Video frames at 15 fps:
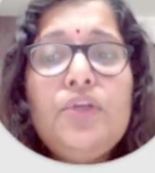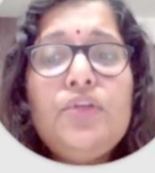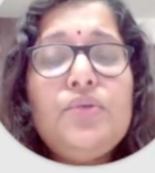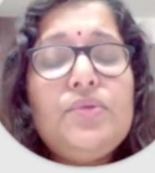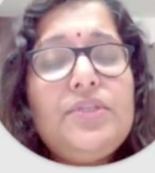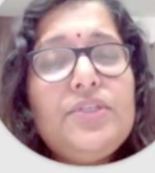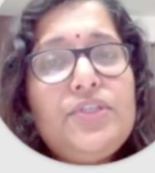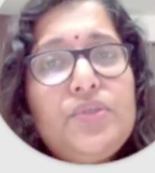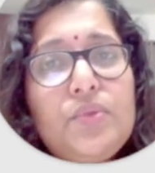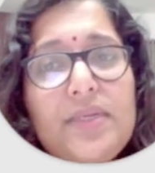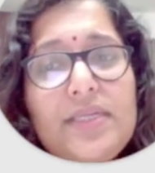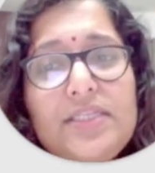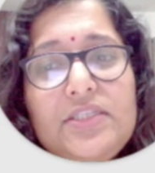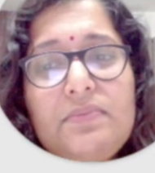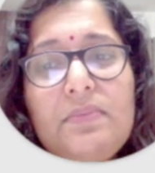to the
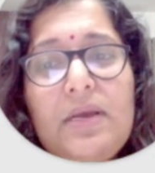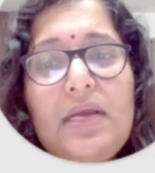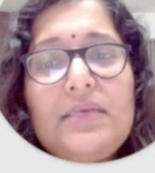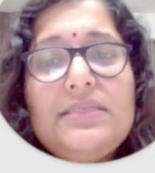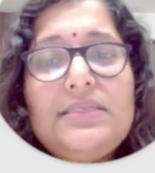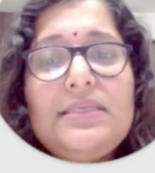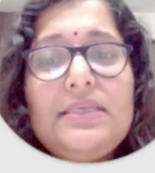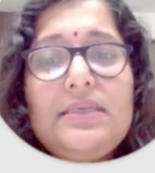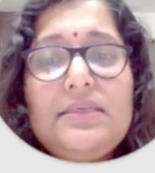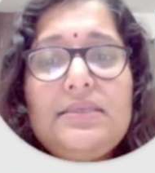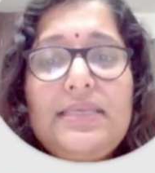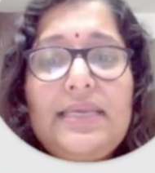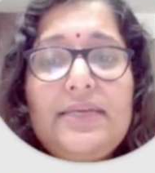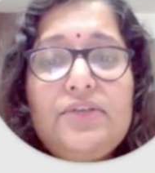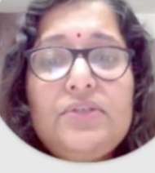Students Marks
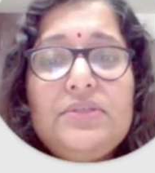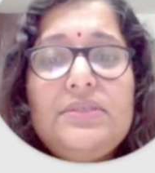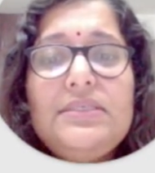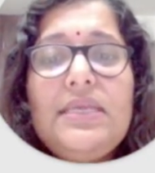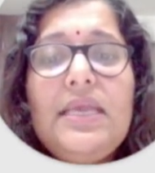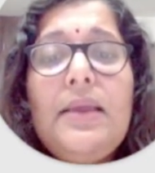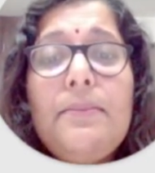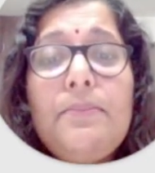section's